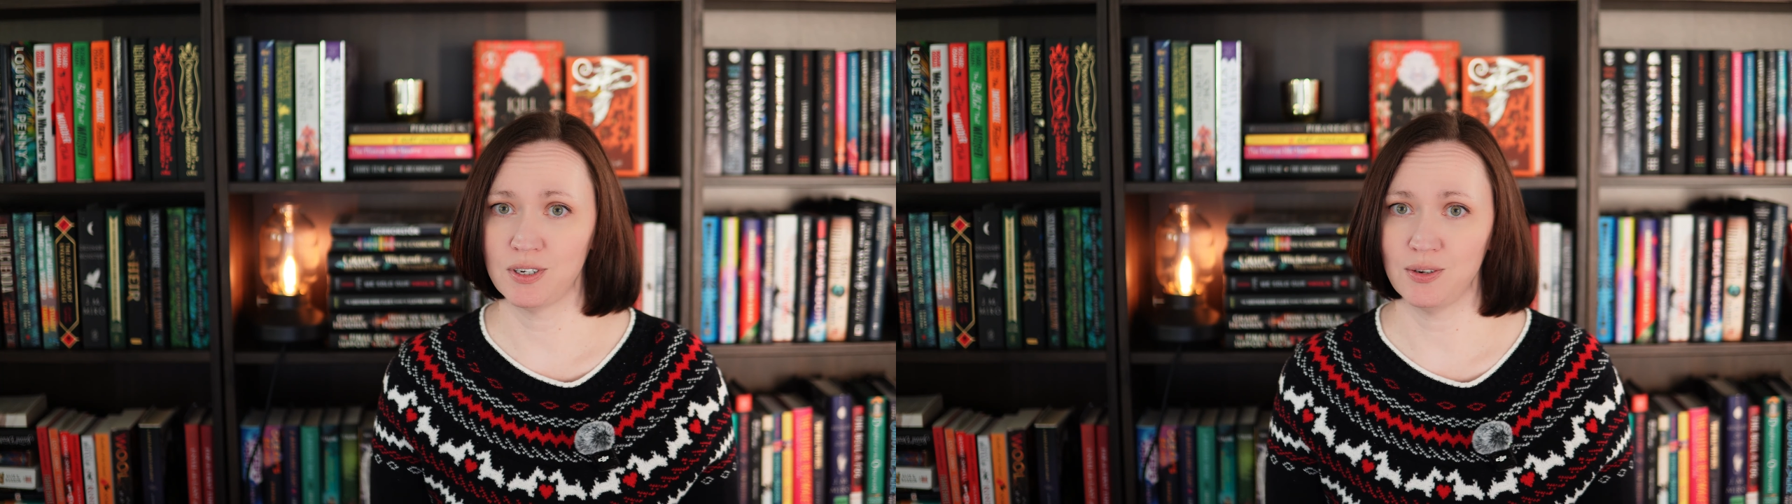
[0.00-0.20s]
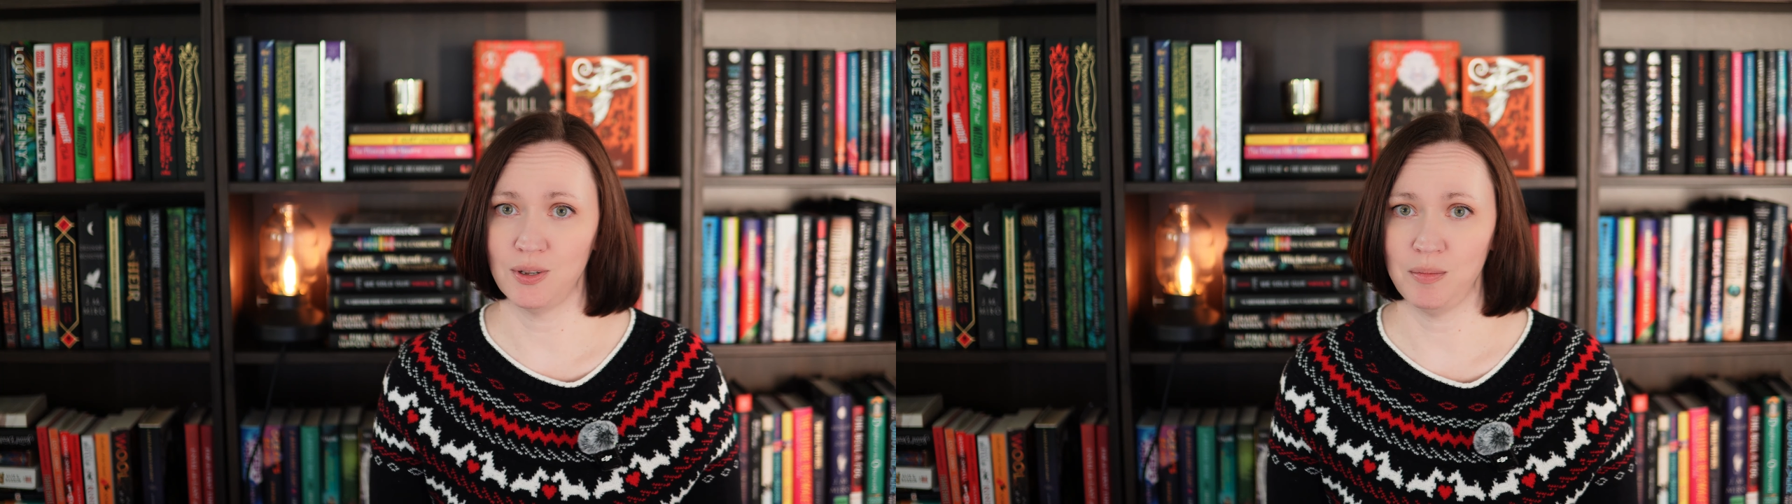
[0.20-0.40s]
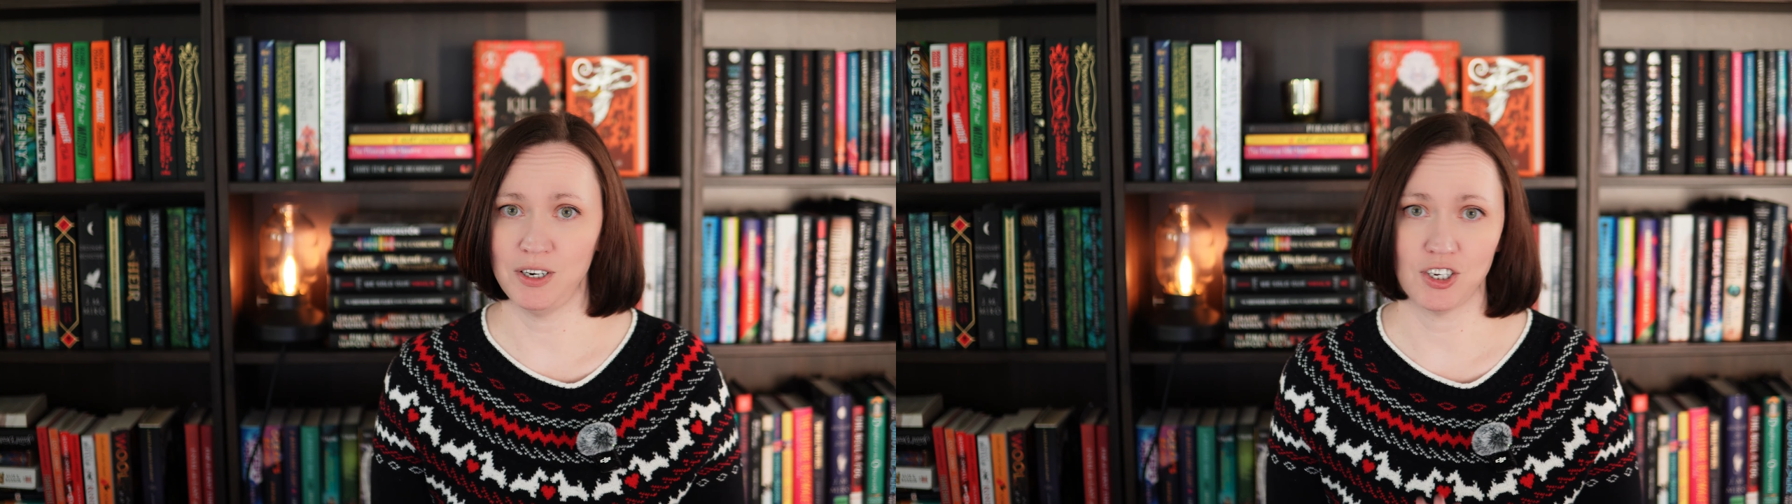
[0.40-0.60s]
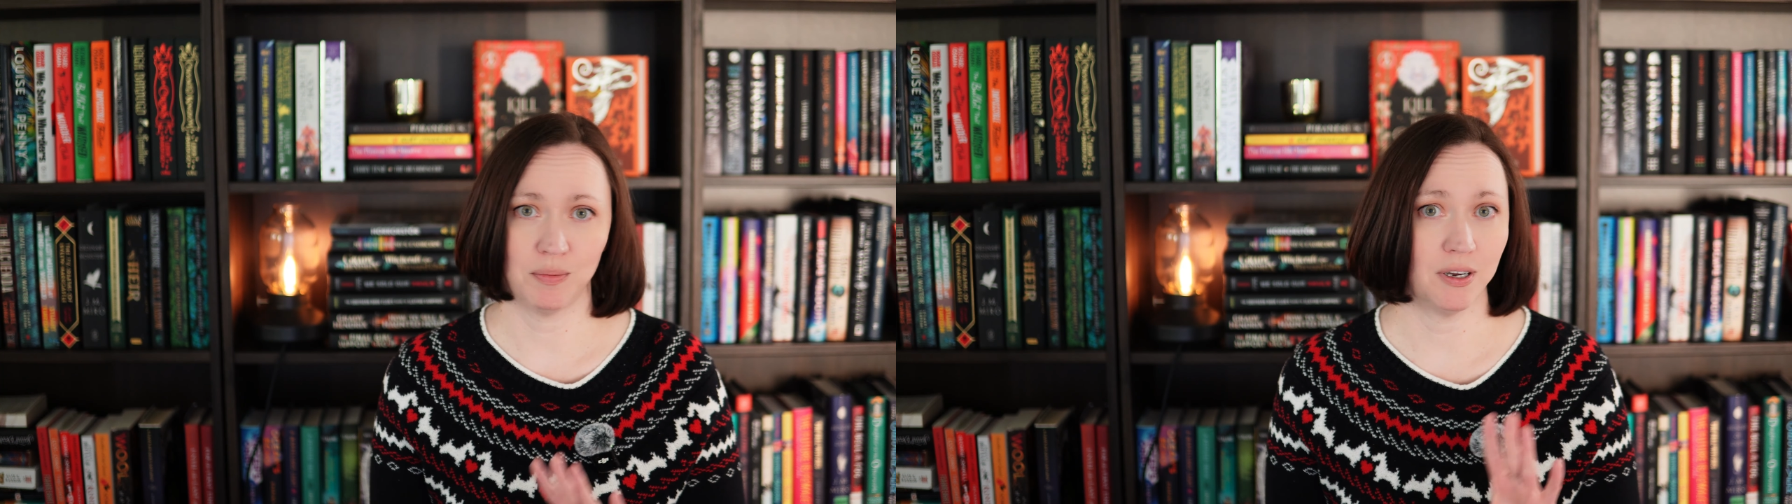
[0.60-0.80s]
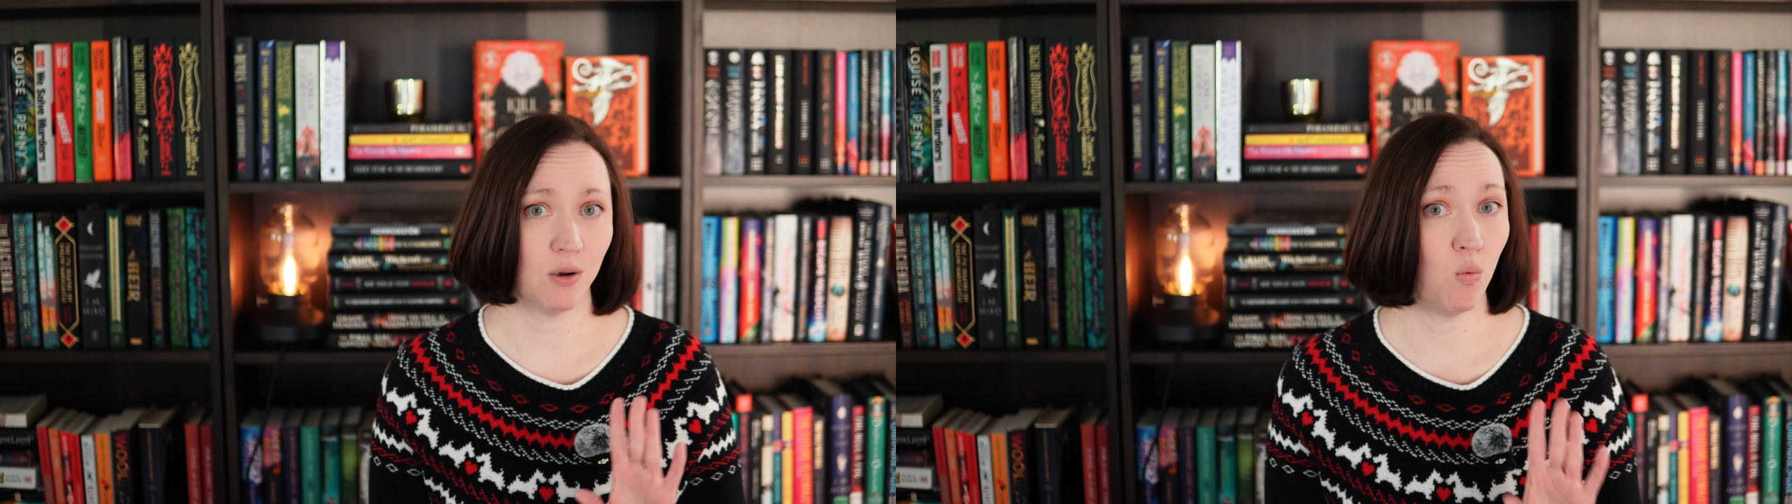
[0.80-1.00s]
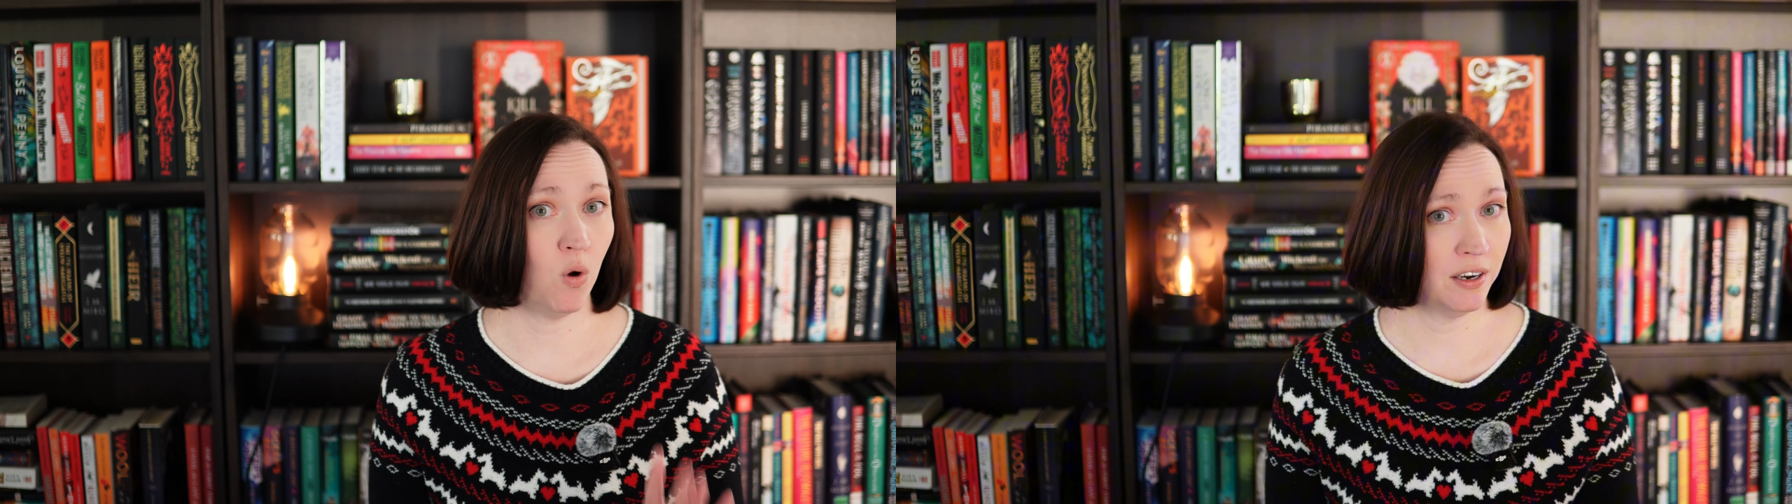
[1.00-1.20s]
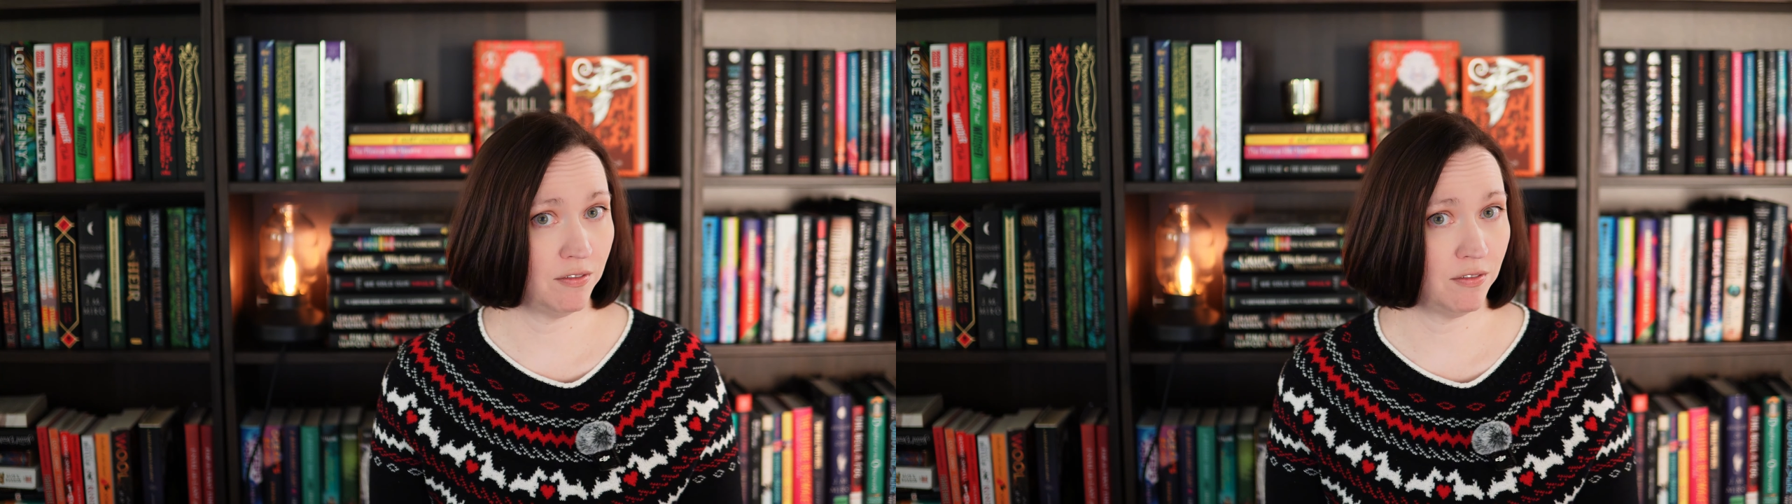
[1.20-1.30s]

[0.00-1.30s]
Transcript: so let me just pick one